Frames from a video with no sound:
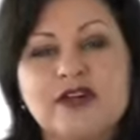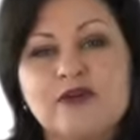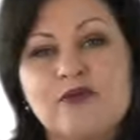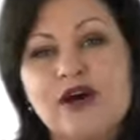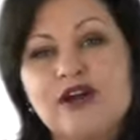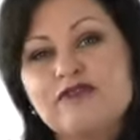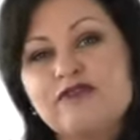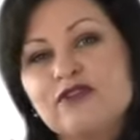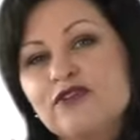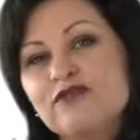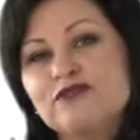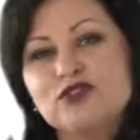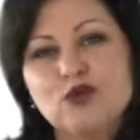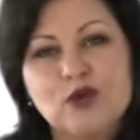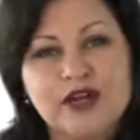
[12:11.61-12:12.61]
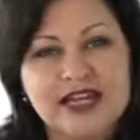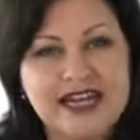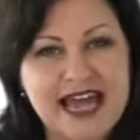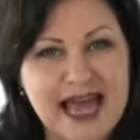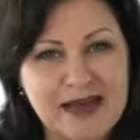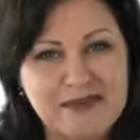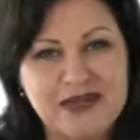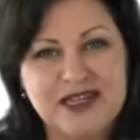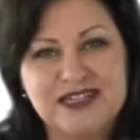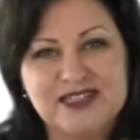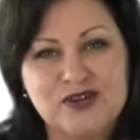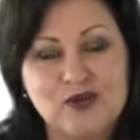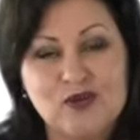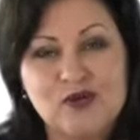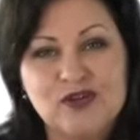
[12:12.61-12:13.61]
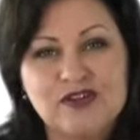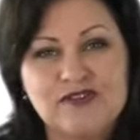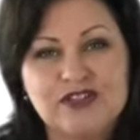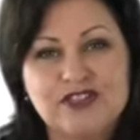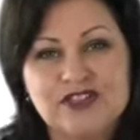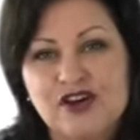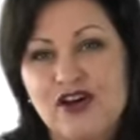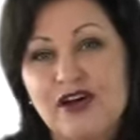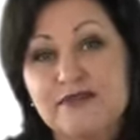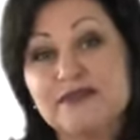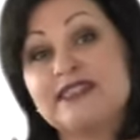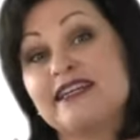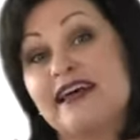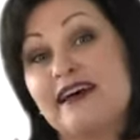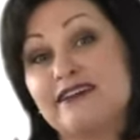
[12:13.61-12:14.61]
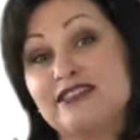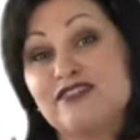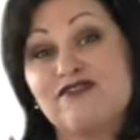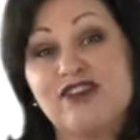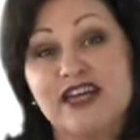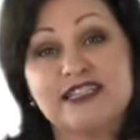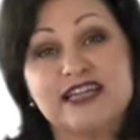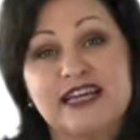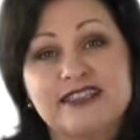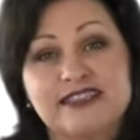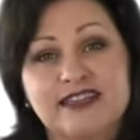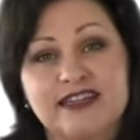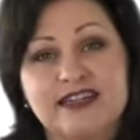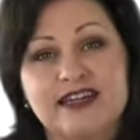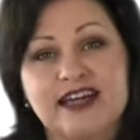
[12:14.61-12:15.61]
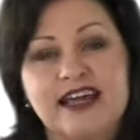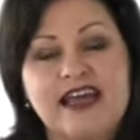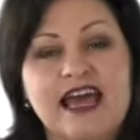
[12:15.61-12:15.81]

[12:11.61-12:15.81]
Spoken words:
one full of joy and happiness all of the time, sounds fantastic.